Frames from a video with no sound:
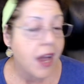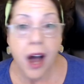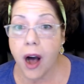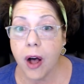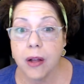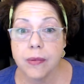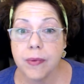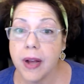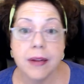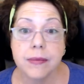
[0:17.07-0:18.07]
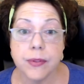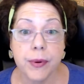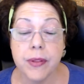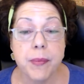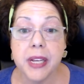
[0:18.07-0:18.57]
All
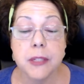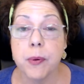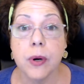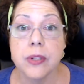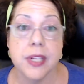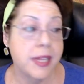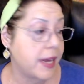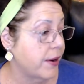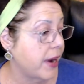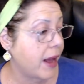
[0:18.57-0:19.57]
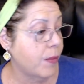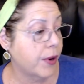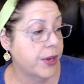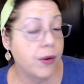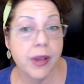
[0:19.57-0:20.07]
three of the biggest portals on the internet where
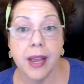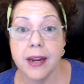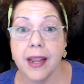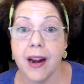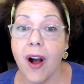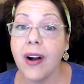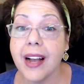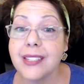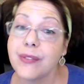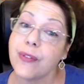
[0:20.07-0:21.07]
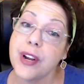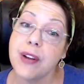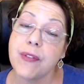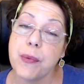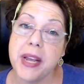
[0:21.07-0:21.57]
you can get all kinds of free
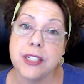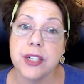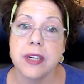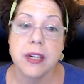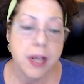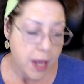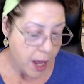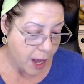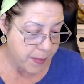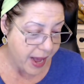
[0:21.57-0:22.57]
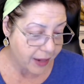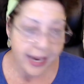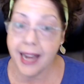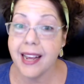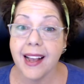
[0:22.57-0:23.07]
information about
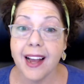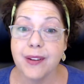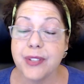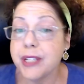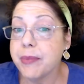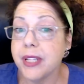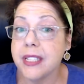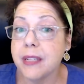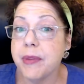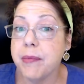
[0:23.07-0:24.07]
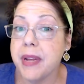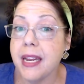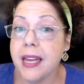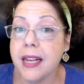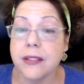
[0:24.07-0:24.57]
any kind of symbolism and
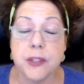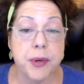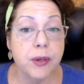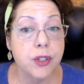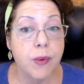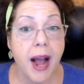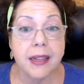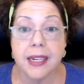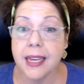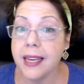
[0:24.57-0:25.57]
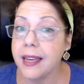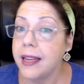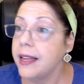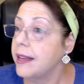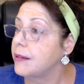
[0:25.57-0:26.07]
meaning and spirituality,
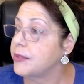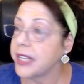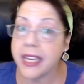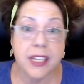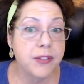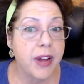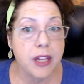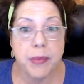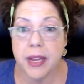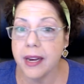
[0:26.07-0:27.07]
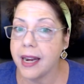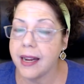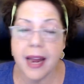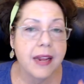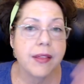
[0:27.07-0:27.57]
psychic development,
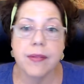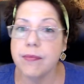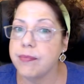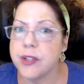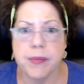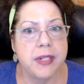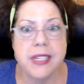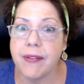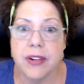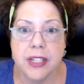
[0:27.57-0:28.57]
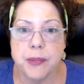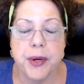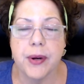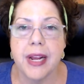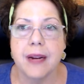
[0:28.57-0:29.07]
and definitely
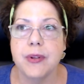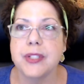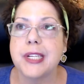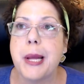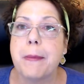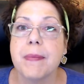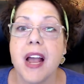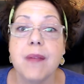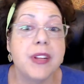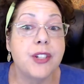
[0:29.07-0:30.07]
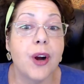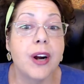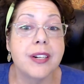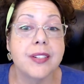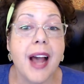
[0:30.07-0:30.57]
spirit animals that your
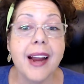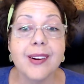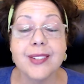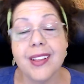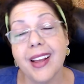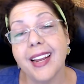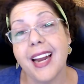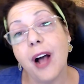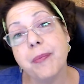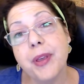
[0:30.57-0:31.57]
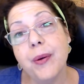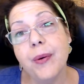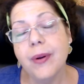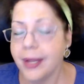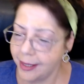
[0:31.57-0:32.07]
heart desires and that can help
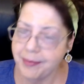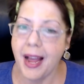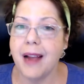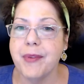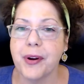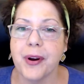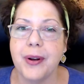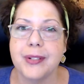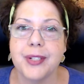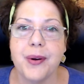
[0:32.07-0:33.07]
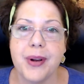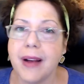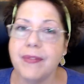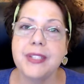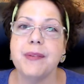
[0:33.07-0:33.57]
you. I'm your girl, so
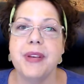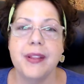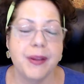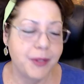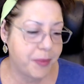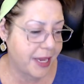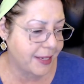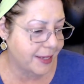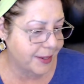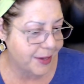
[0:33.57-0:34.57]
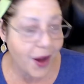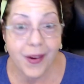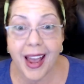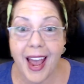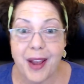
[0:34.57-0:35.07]
come visit me at those places.
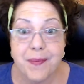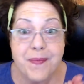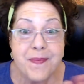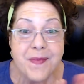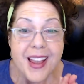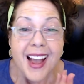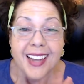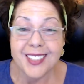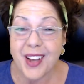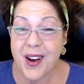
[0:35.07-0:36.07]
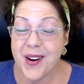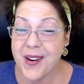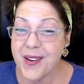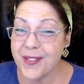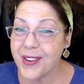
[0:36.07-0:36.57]
Okay,
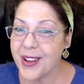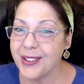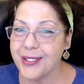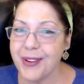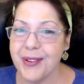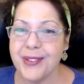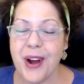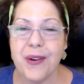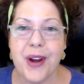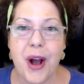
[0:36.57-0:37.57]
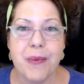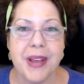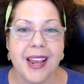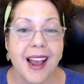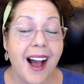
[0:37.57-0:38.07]
so for those of you who don't know
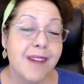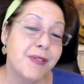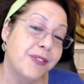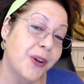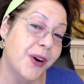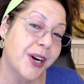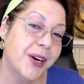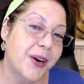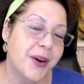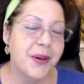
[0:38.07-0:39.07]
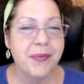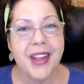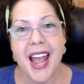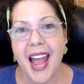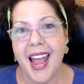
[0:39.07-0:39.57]
me, I'm a Florida girl,
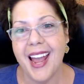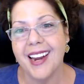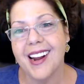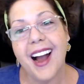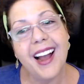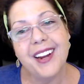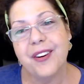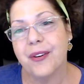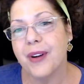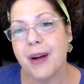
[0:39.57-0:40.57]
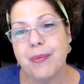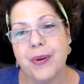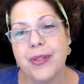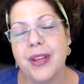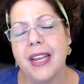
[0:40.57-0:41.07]
and I grew up
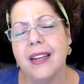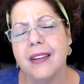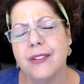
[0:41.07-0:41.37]
with the